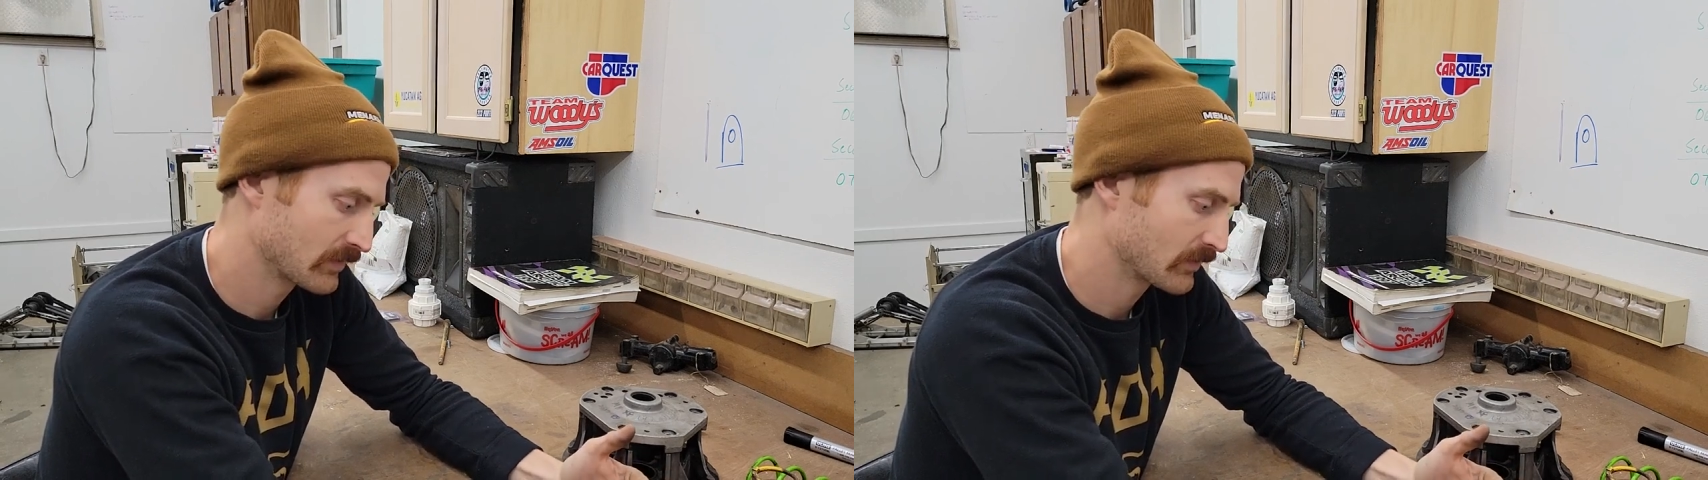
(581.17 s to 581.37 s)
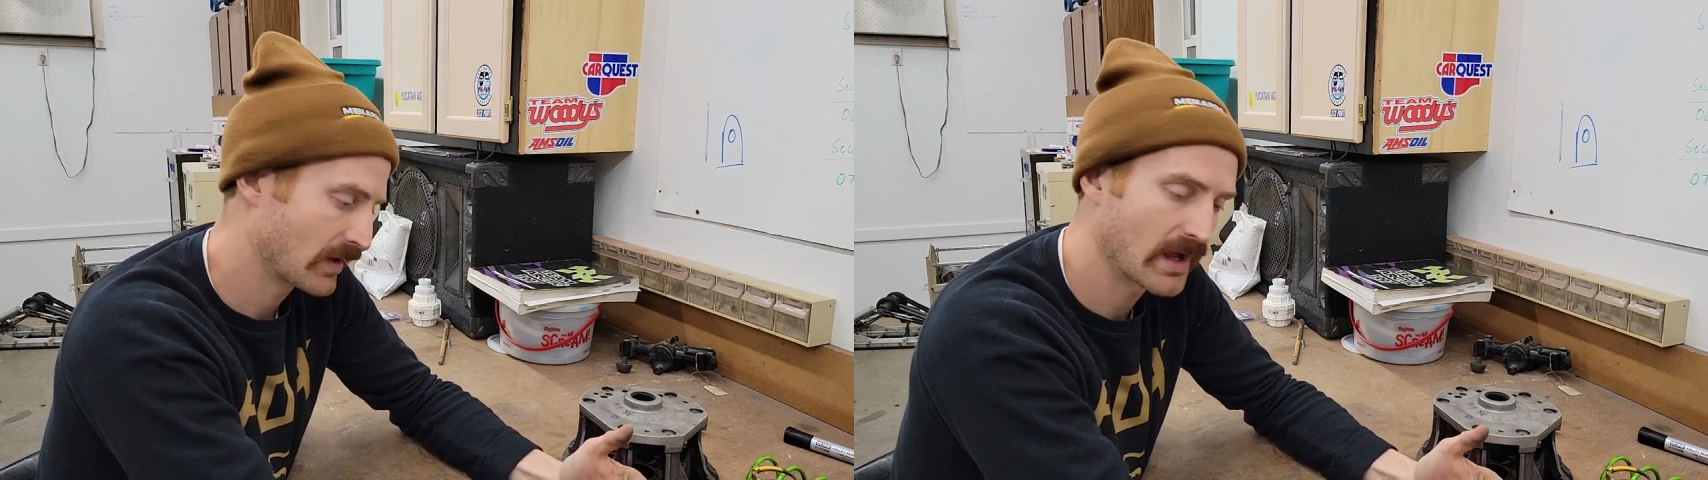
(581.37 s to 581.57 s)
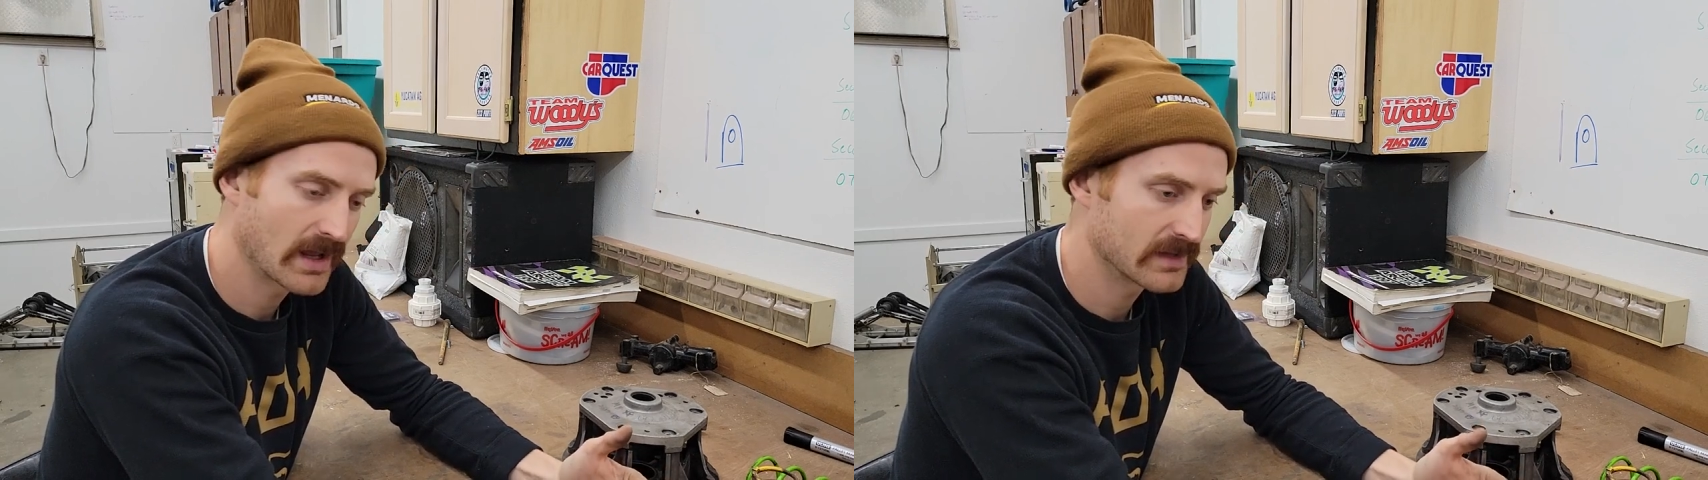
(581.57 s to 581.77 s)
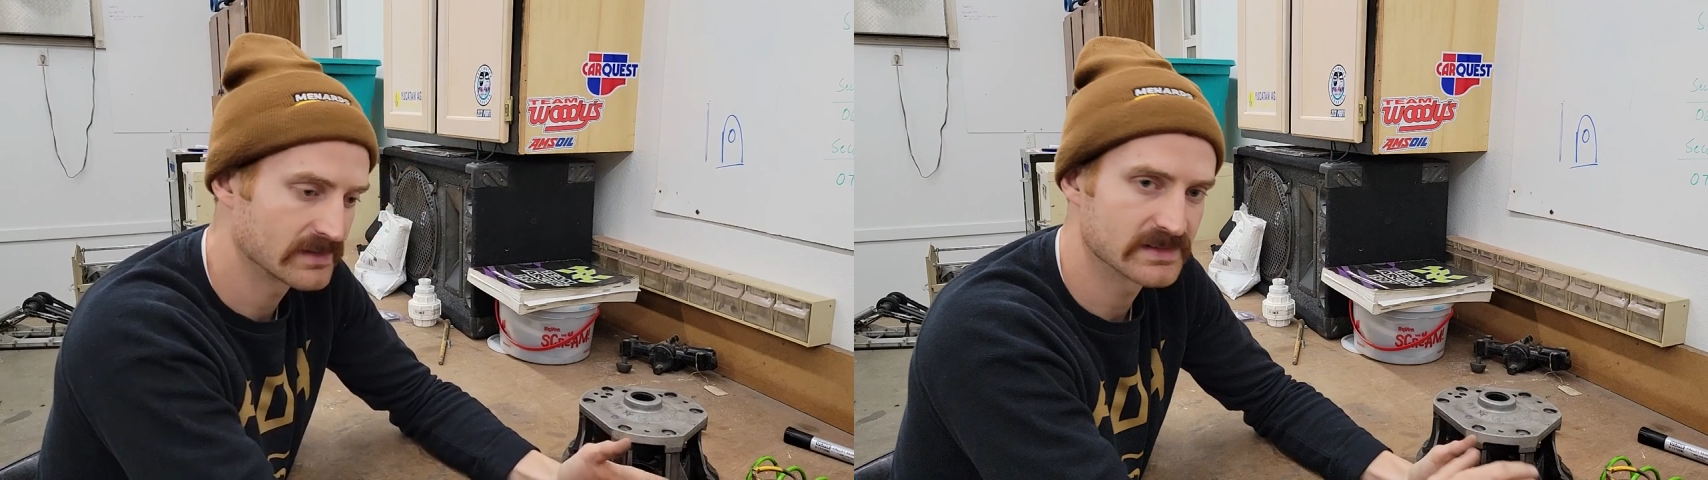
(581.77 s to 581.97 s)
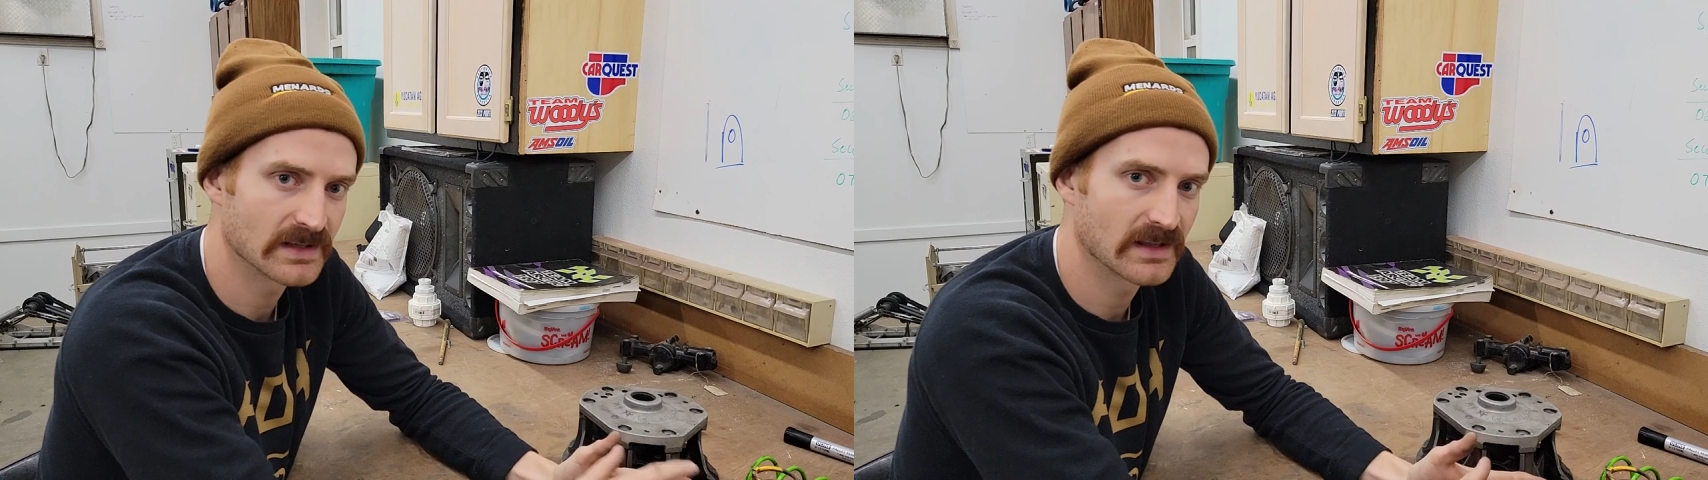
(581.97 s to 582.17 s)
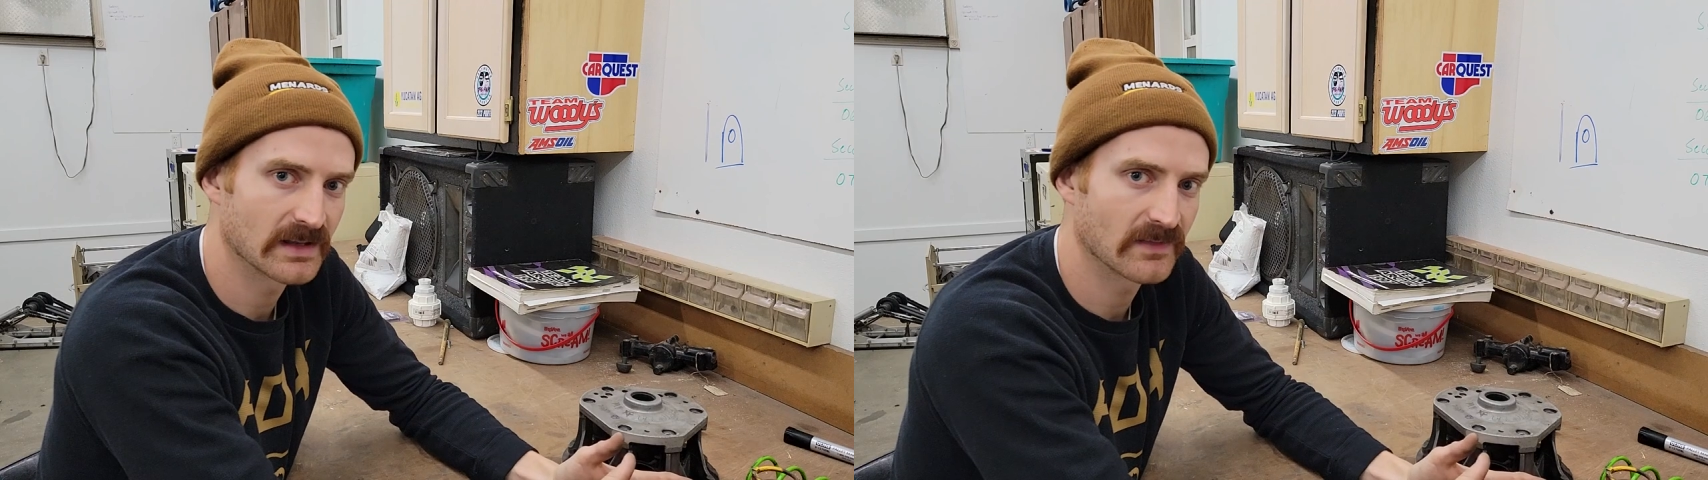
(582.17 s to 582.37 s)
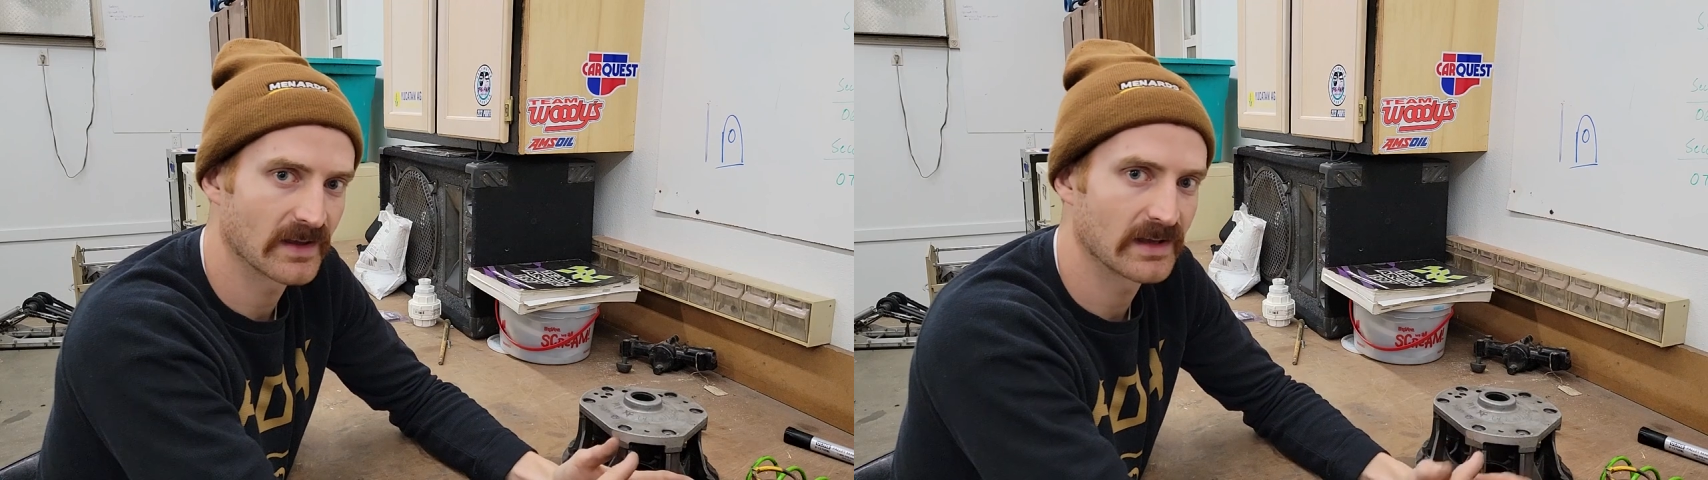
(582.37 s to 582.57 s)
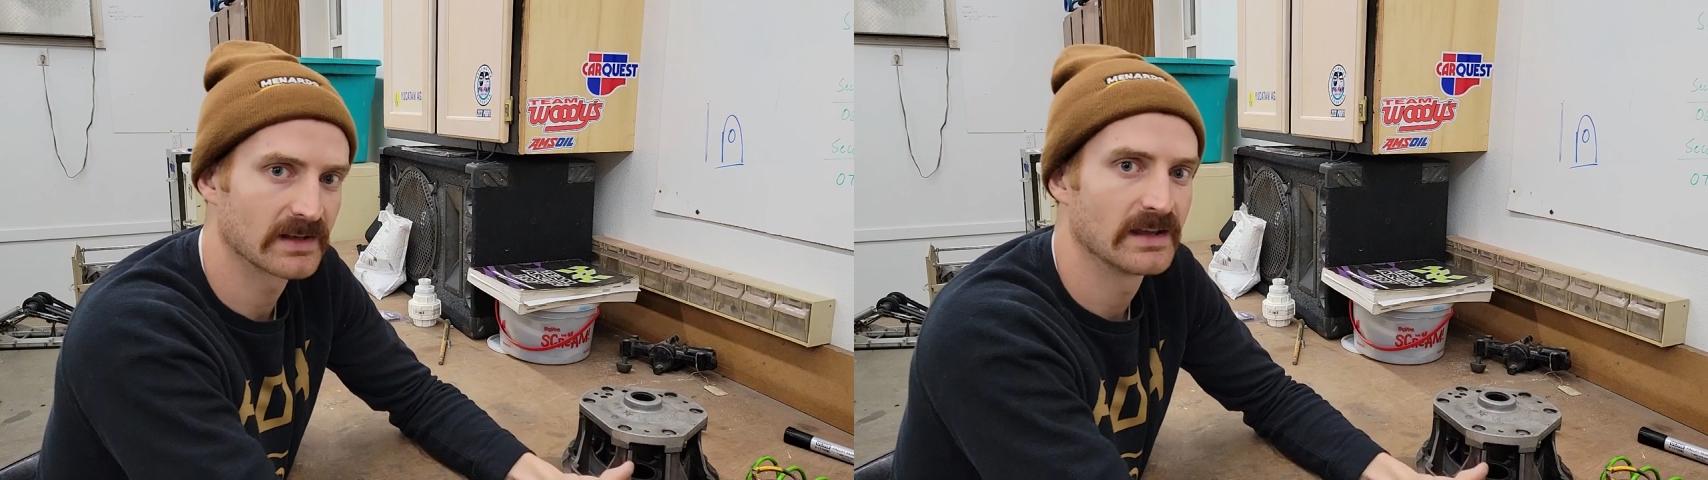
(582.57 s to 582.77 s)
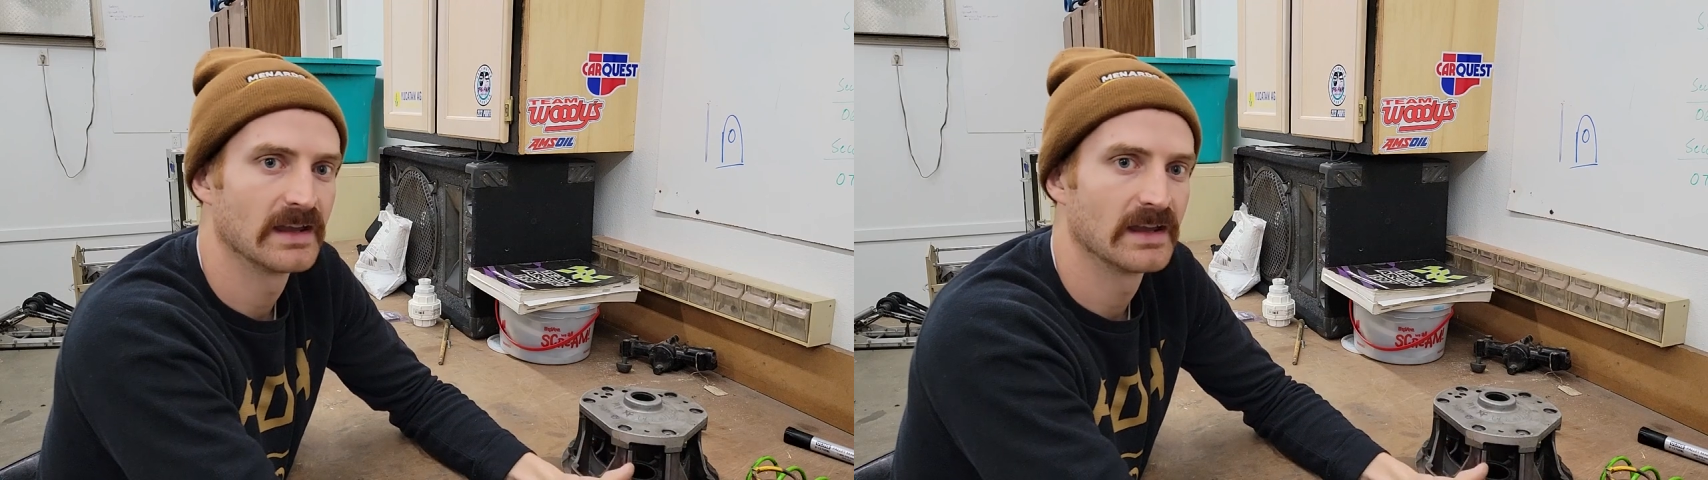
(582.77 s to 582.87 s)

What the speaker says: rides, any of that.